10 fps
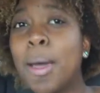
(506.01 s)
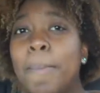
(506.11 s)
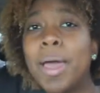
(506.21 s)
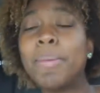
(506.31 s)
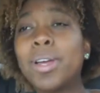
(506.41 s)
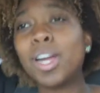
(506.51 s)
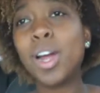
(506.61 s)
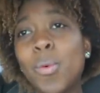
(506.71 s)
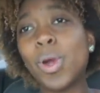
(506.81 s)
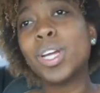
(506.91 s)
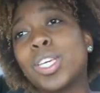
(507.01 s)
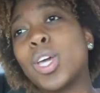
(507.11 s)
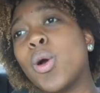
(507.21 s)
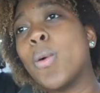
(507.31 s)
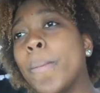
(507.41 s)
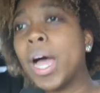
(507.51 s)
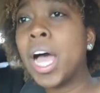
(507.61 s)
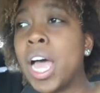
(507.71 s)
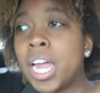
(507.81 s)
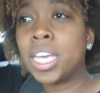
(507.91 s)
Baby girl, work your
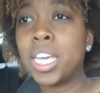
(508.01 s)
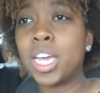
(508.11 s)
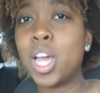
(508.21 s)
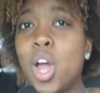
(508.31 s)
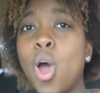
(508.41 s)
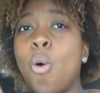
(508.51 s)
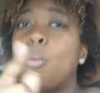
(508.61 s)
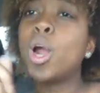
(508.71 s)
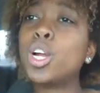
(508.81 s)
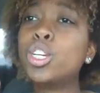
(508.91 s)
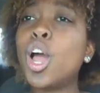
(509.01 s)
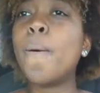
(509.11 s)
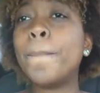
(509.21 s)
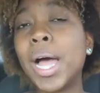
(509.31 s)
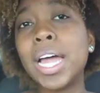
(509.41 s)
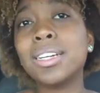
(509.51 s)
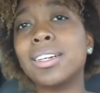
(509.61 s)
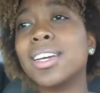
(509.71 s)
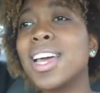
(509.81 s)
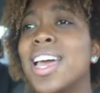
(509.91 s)
body. Work your body.
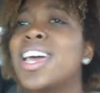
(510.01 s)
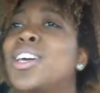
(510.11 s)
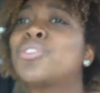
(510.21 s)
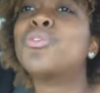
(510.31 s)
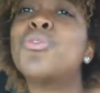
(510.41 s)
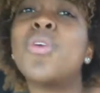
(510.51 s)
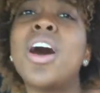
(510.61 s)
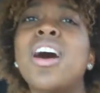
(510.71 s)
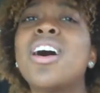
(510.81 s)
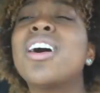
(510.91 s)
And you are